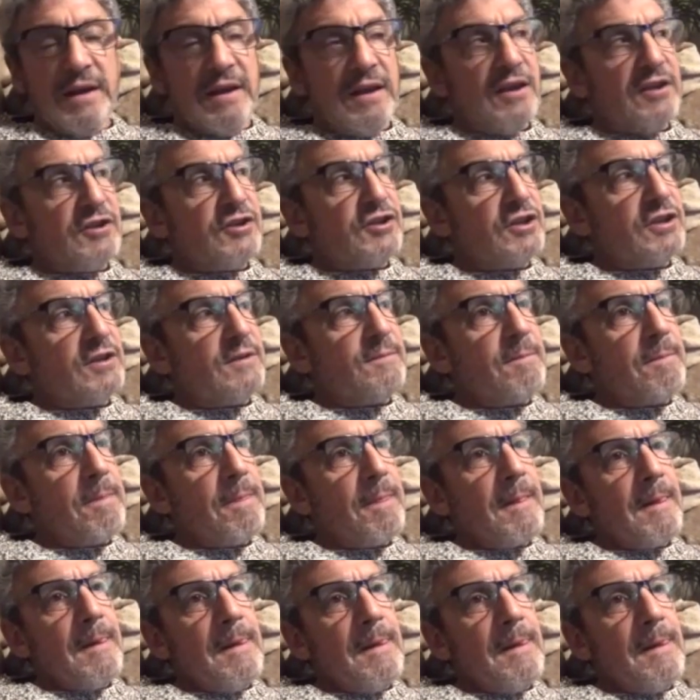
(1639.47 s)
kitchen,
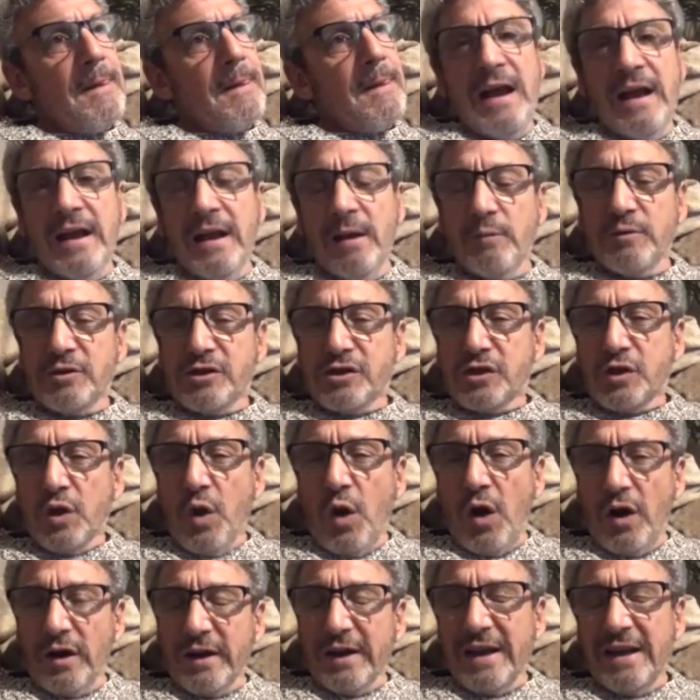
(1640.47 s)
and I was
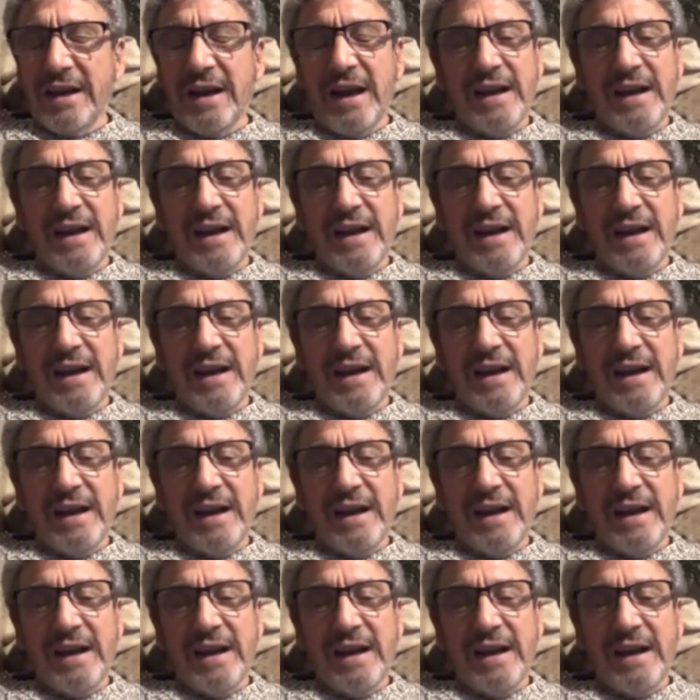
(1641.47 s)
talking.